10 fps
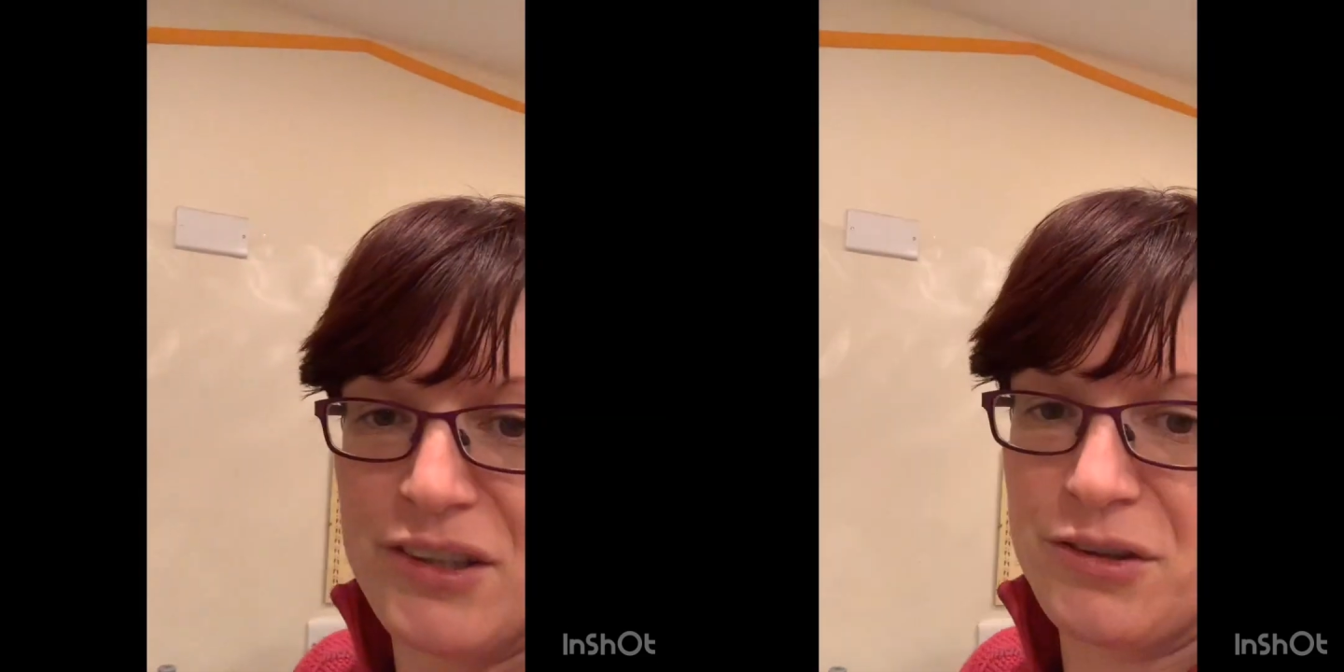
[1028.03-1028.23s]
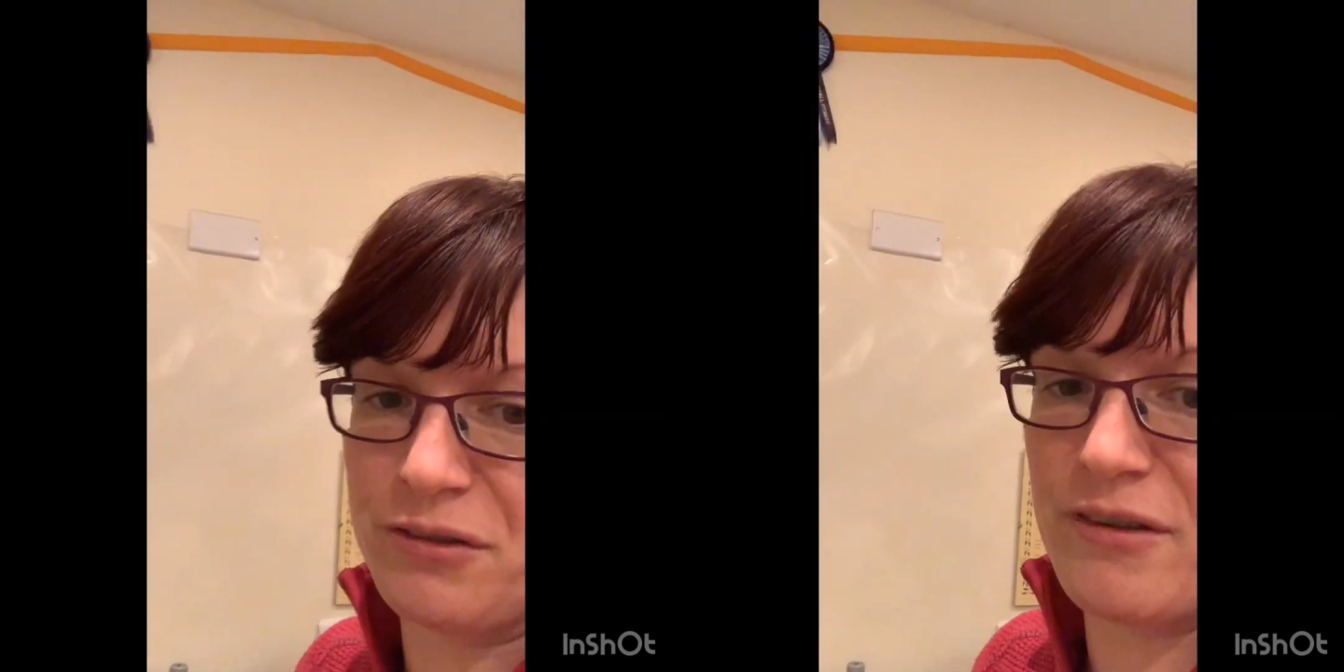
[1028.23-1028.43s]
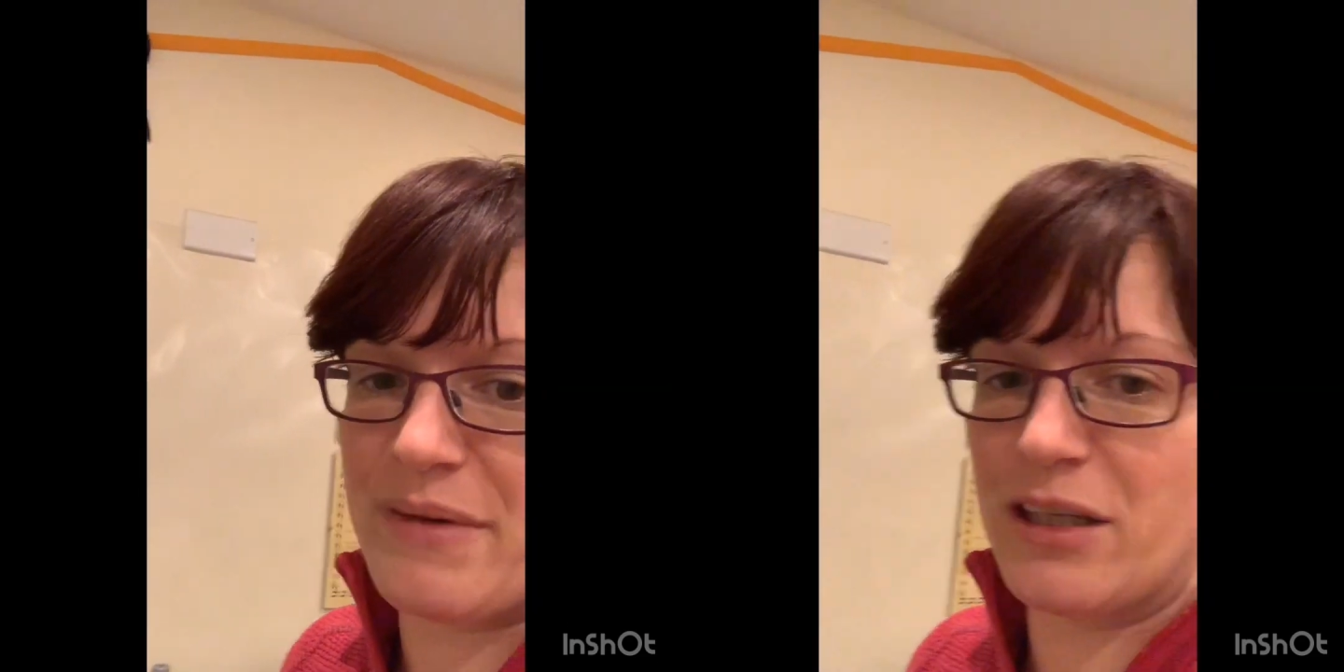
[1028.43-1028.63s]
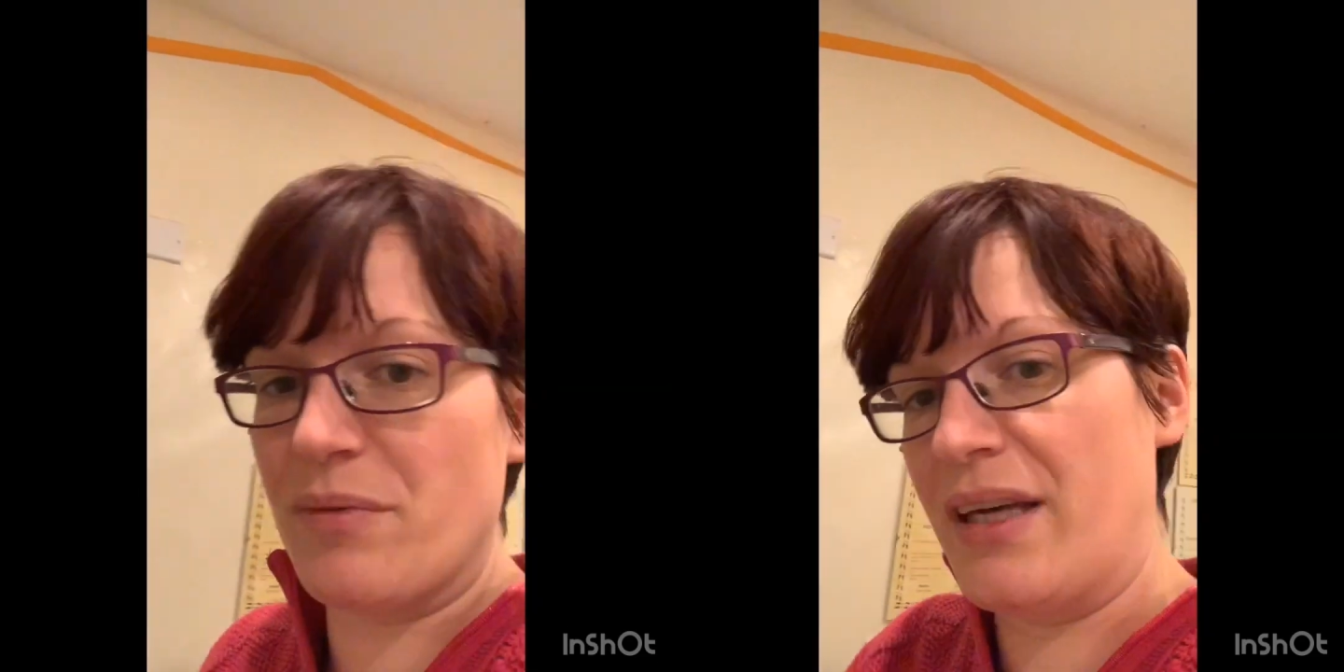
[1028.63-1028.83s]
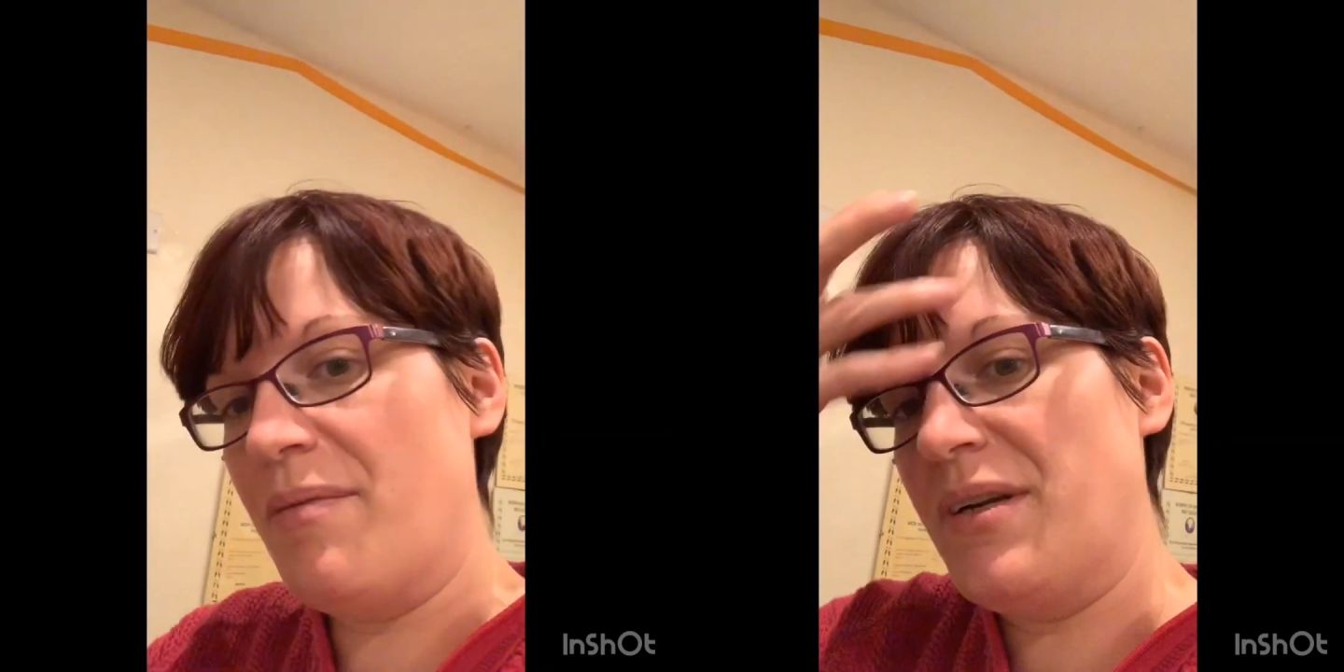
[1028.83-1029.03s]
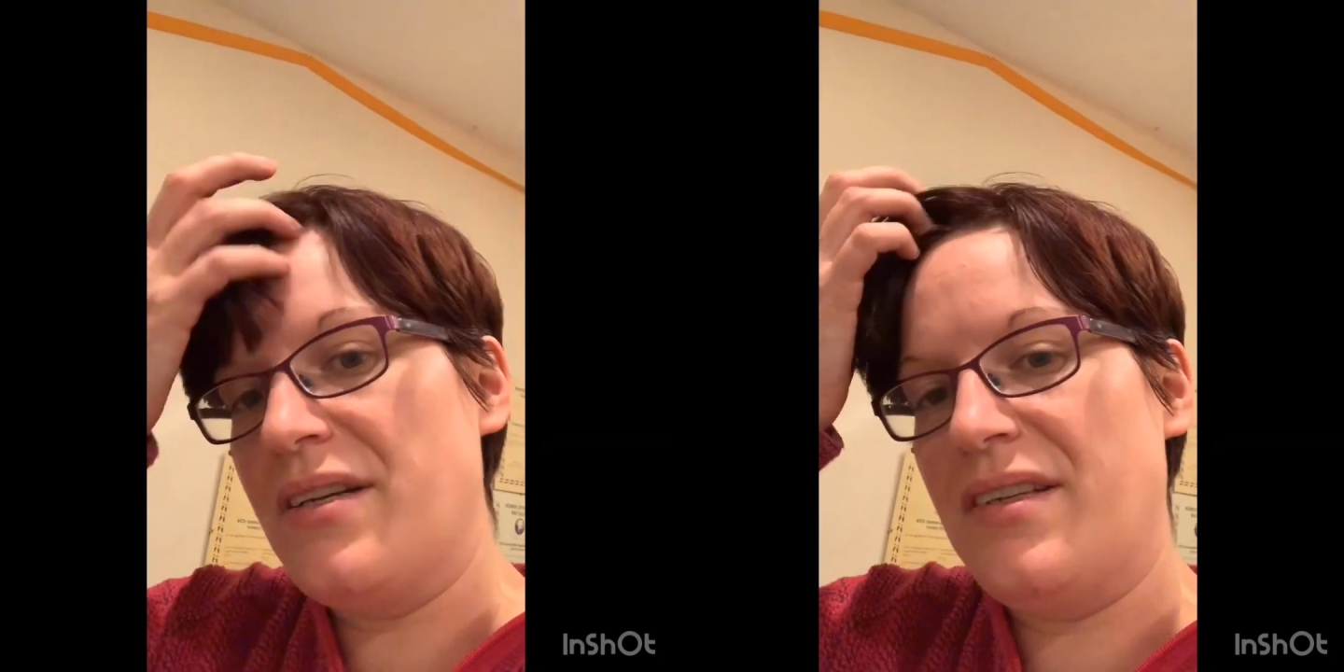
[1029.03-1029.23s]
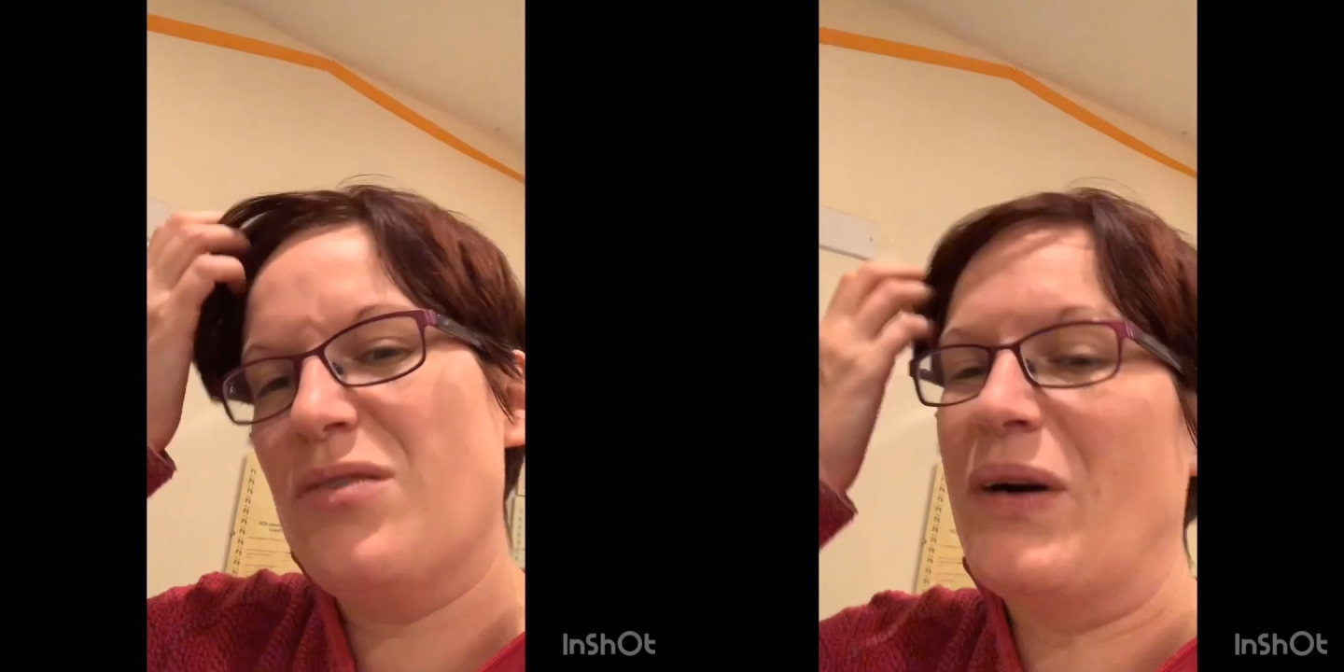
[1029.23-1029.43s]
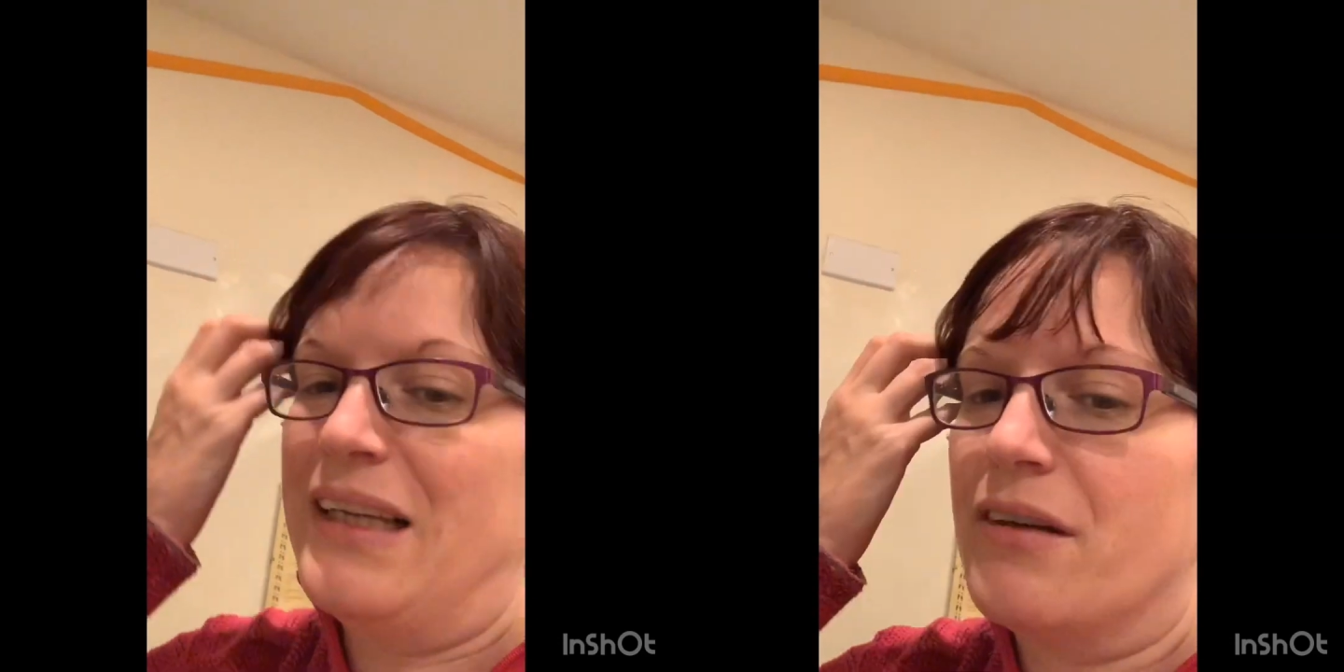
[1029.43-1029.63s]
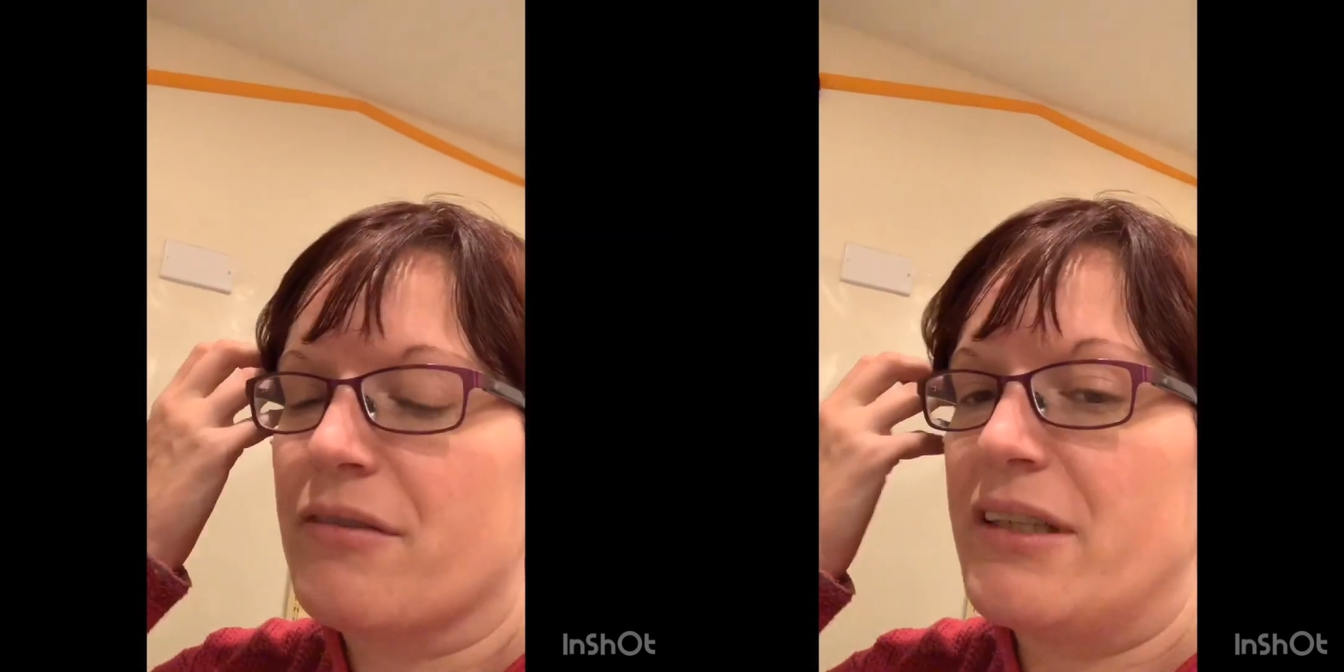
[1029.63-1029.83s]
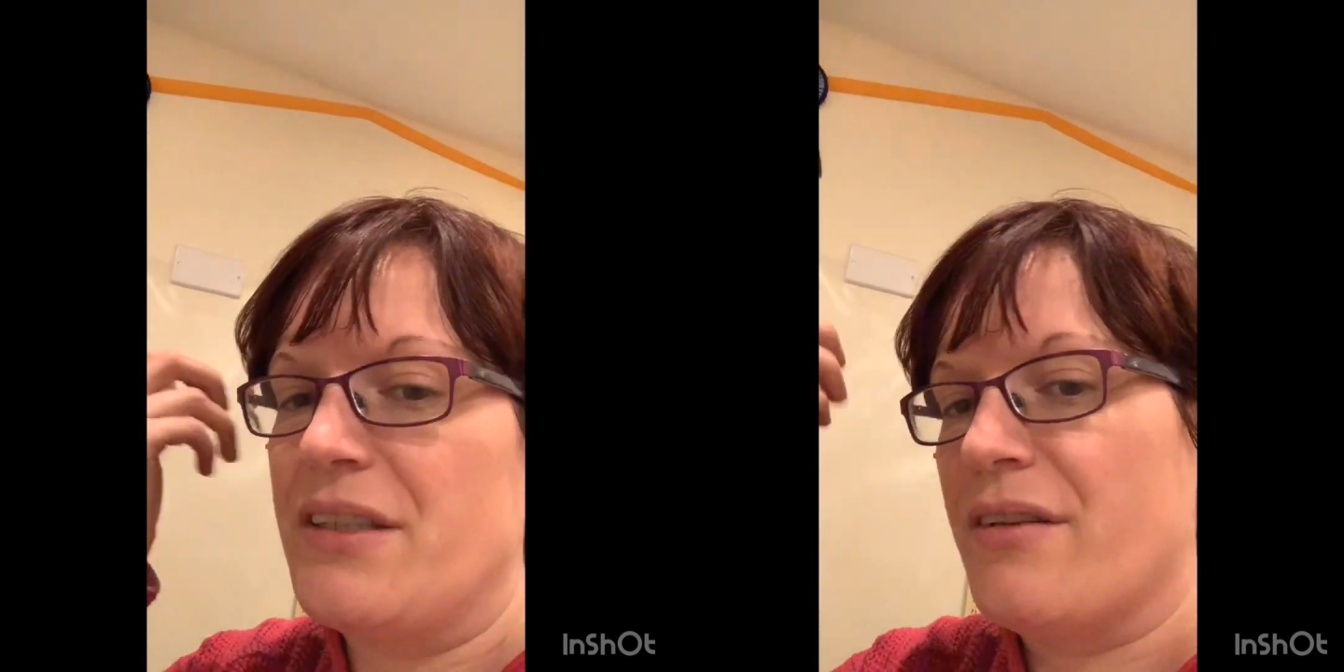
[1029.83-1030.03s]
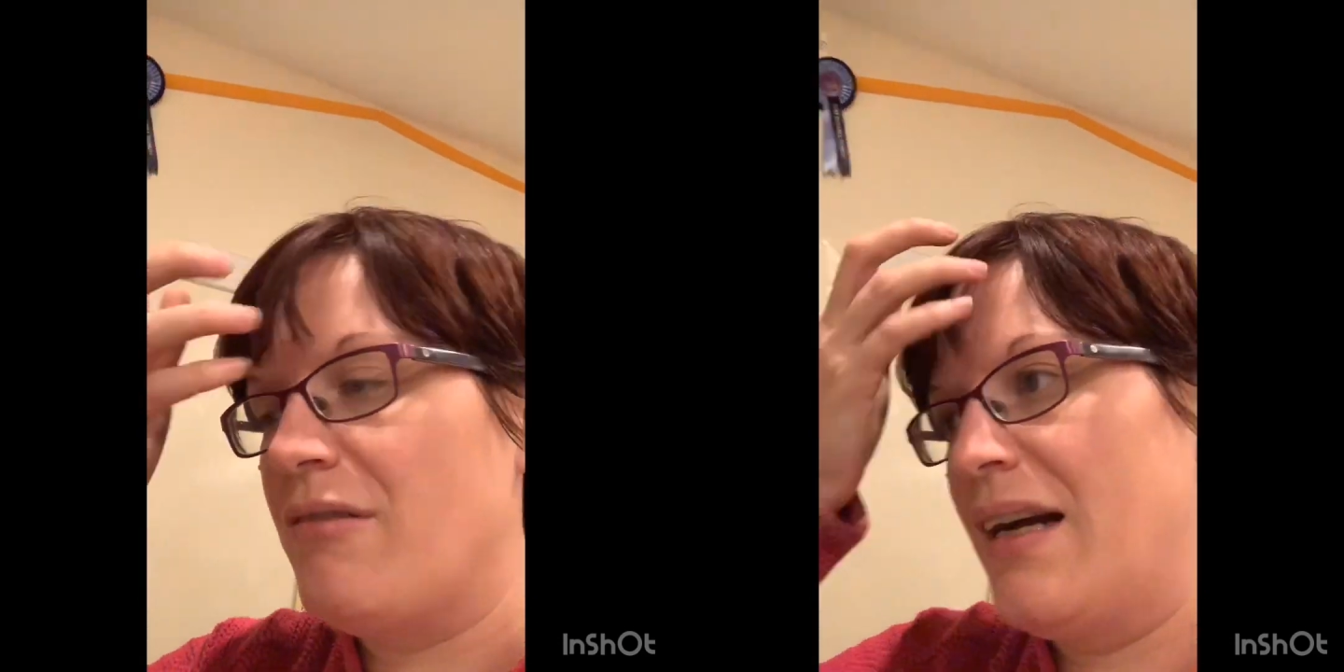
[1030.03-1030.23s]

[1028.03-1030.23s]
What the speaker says: stuff for me up there because it's well out of the reach of the